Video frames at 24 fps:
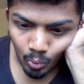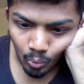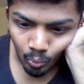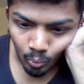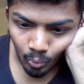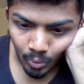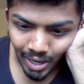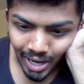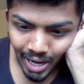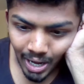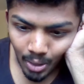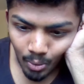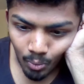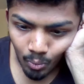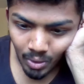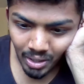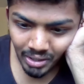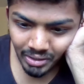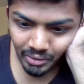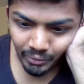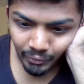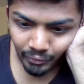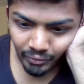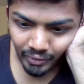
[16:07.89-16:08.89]
Wow,
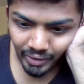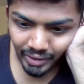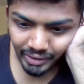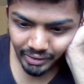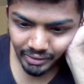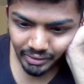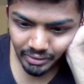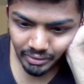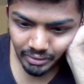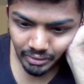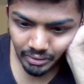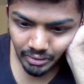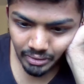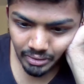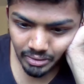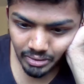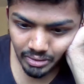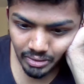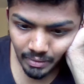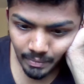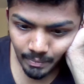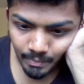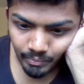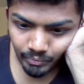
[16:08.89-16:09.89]
what a
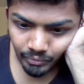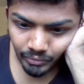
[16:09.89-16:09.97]
fragrance.